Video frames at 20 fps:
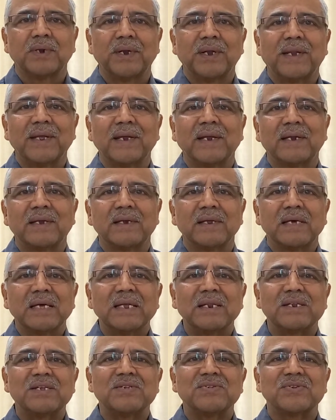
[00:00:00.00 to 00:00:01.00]
debt
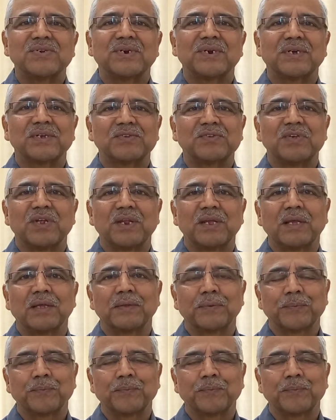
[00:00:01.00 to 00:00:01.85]
restructuring.